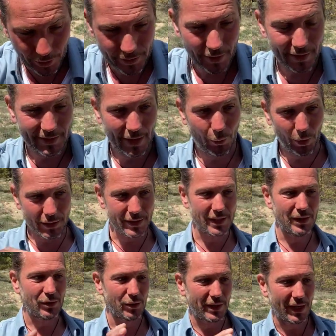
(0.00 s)
they
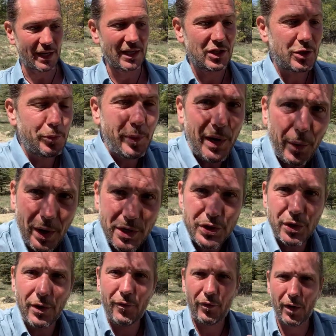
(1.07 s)
wanted to take
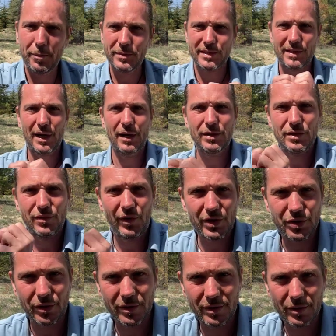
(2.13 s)
inspiration from science
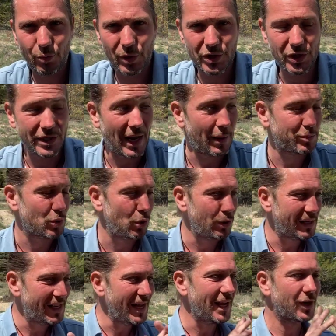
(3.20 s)
fiction, which is
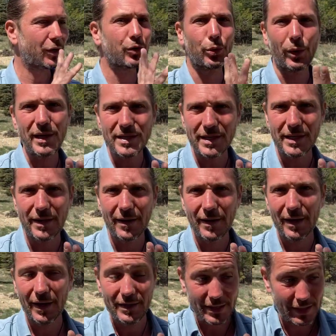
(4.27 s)
absolutely crazy.
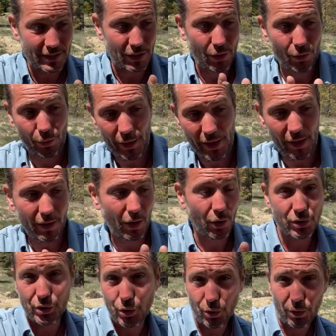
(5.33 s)
It is real or
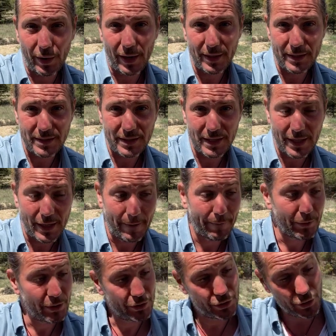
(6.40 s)
surrealistic,
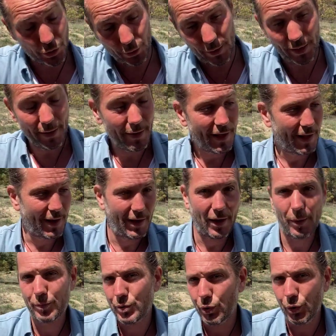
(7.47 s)
surreal,
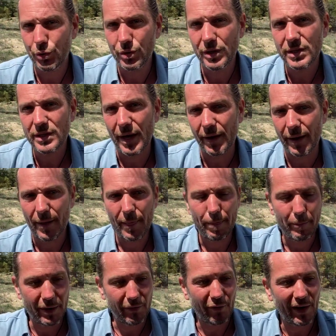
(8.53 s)
up to you to decide.
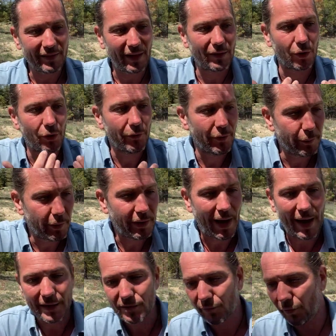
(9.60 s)
But the fact that the government
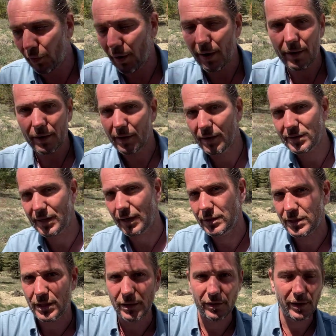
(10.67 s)
asks for
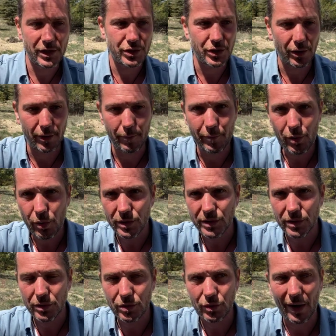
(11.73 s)
science fiction
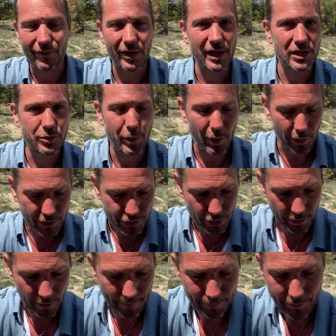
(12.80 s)
books to have
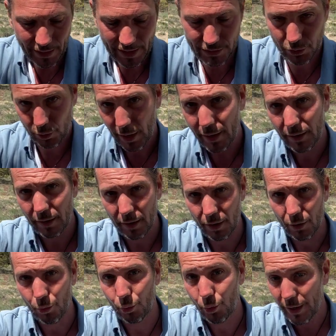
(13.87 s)
inspiration, it's quite
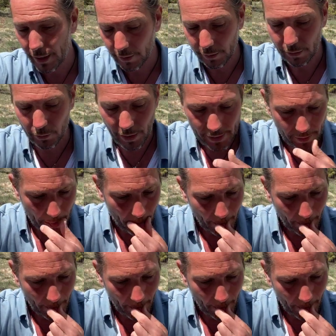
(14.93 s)
weird, right?